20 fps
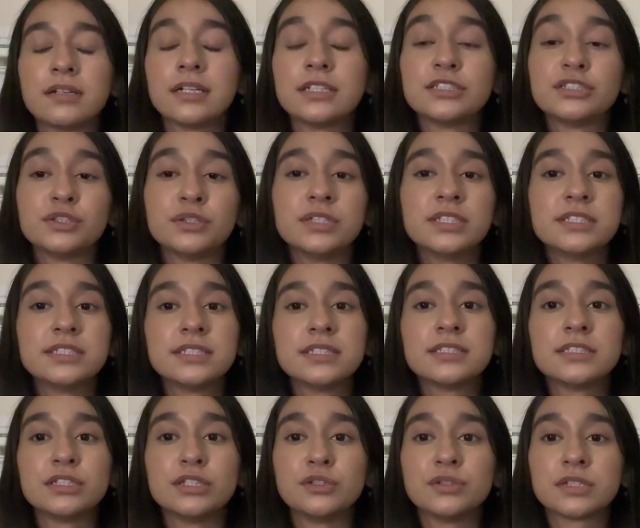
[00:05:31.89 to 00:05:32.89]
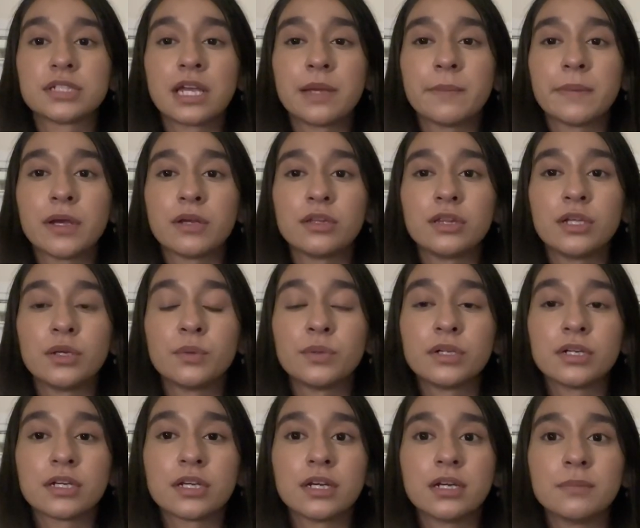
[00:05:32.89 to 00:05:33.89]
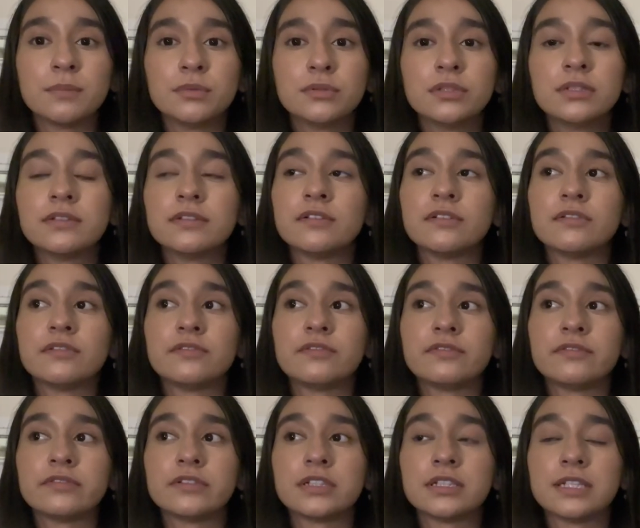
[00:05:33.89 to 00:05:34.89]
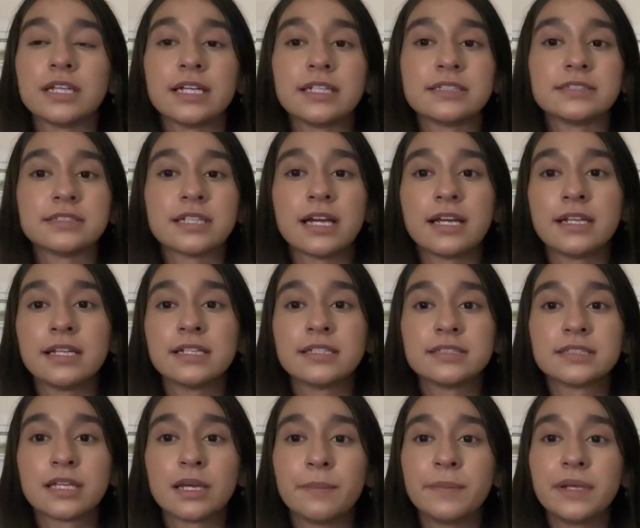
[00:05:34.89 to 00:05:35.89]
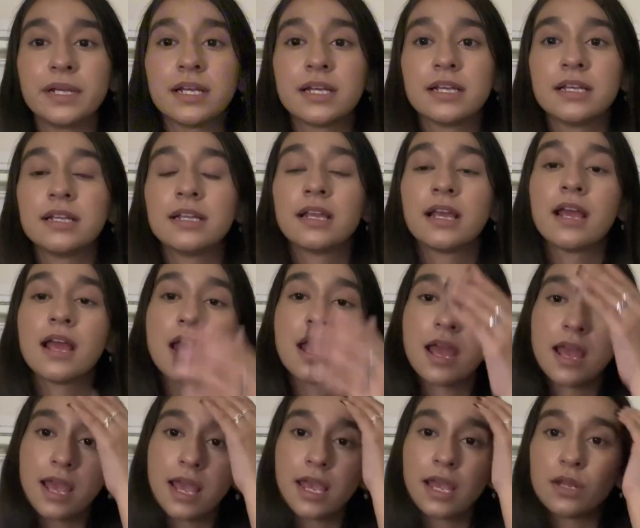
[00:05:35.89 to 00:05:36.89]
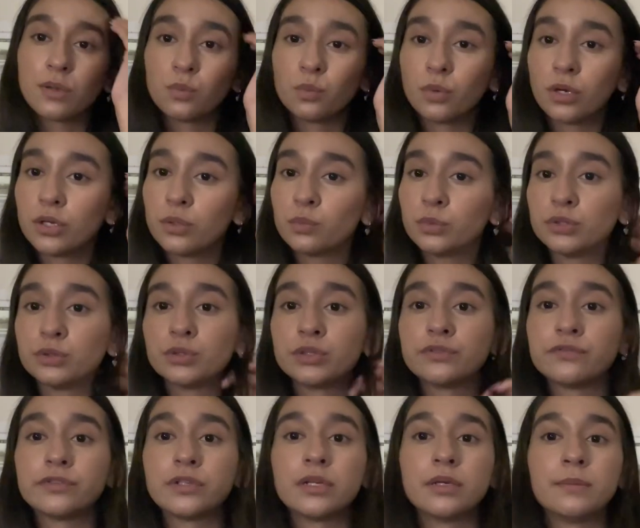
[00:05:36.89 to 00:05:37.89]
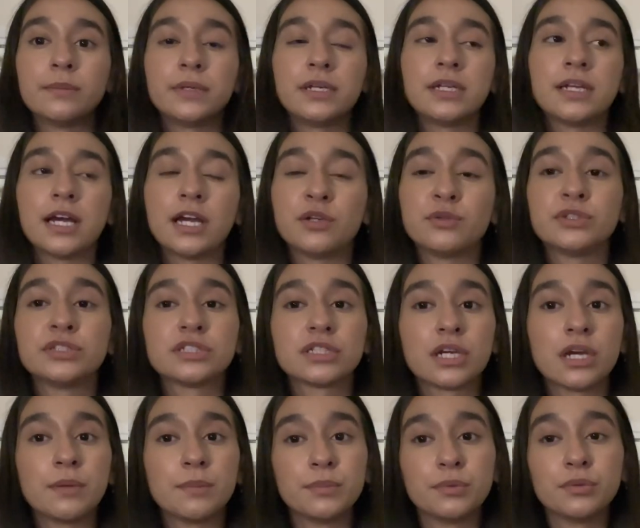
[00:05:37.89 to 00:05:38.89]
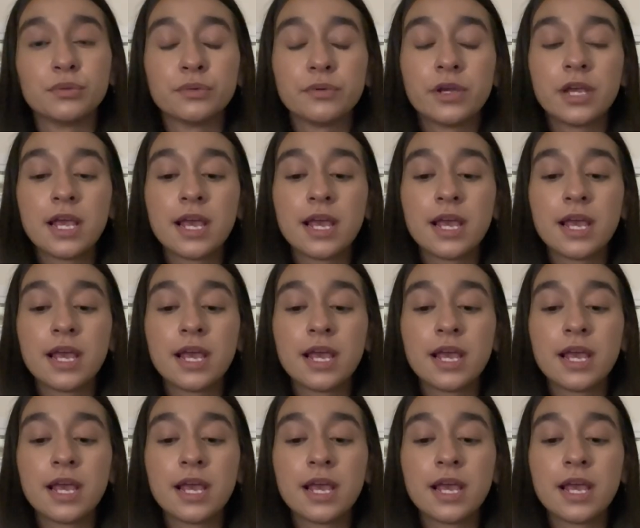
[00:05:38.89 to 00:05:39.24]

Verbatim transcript: As soon as this news came out, there were a couple of like sightings coming in and one which was from an Irish couple